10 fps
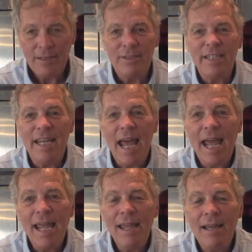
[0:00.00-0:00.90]

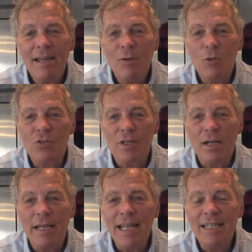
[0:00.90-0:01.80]
Today, it was
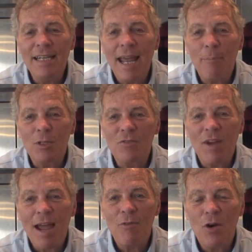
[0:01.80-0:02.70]
an Indianapolis
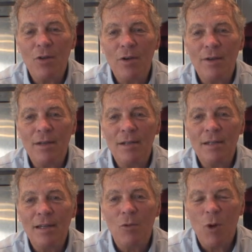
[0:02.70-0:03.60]
500
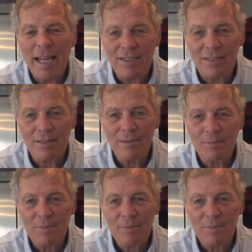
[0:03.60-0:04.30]
race.